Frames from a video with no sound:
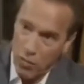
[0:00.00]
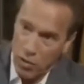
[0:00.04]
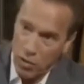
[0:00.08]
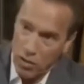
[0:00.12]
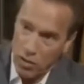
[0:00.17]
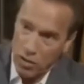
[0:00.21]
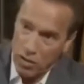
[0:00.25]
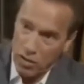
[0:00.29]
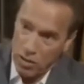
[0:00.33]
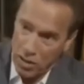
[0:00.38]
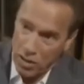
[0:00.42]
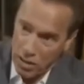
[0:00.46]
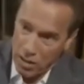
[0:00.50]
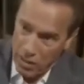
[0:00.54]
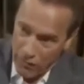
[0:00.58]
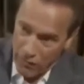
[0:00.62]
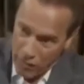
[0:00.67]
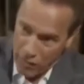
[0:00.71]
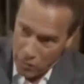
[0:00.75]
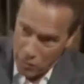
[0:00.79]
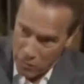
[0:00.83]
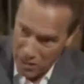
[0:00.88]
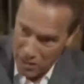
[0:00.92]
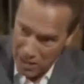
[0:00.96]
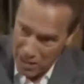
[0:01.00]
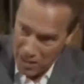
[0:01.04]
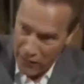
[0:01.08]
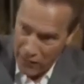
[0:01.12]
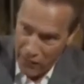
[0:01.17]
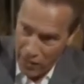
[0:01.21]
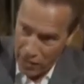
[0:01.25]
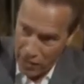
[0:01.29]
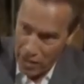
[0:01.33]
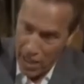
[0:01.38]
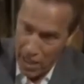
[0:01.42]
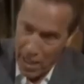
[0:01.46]
that urgency and have a
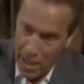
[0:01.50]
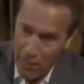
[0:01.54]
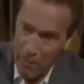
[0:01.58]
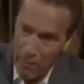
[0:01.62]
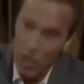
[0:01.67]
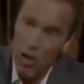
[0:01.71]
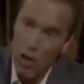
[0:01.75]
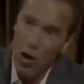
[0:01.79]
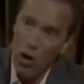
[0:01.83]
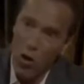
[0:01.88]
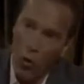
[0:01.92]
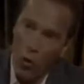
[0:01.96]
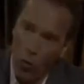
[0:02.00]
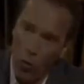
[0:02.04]
specific time